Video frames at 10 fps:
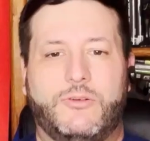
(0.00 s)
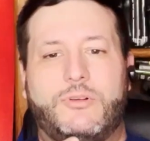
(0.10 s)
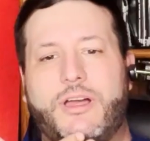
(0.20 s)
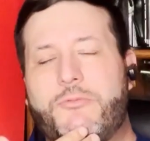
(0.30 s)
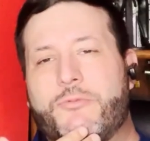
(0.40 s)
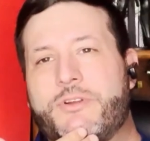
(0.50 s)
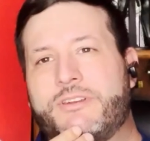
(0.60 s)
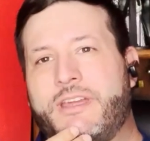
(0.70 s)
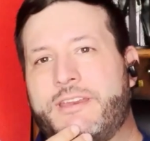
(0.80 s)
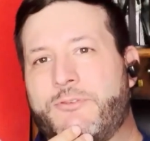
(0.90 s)
Well, the reason
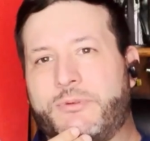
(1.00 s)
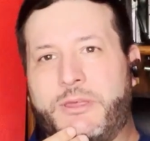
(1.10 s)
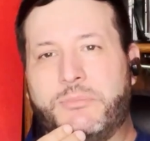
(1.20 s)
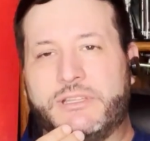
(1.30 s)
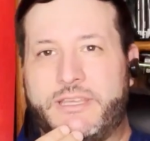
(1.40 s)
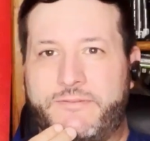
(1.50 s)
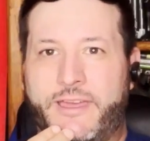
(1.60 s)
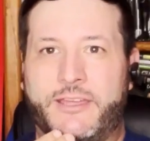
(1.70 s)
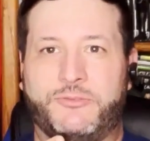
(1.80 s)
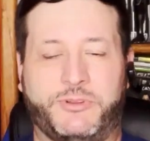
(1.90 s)
I never really believed
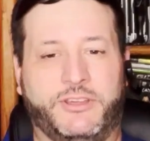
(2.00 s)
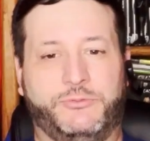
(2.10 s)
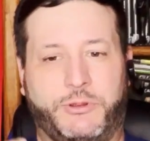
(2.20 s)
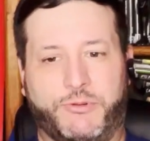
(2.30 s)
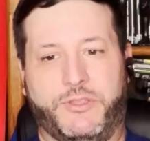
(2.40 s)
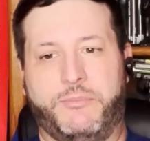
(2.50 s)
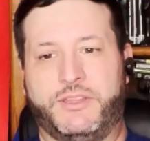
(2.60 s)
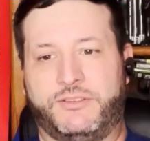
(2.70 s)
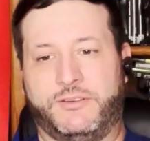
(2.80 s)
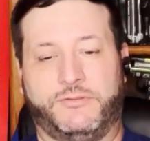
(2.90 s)
that is because we were in the midst of